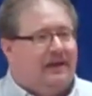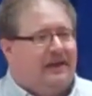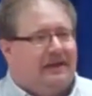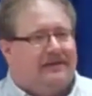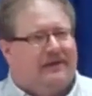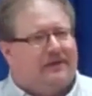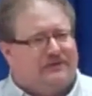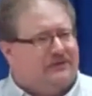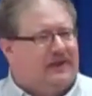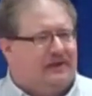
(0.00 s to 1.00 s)
And that
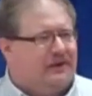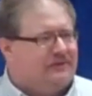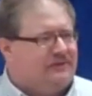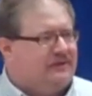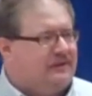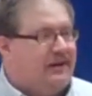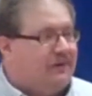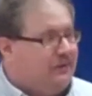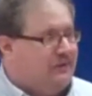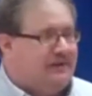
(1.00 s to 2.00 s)
also kind of goes into the other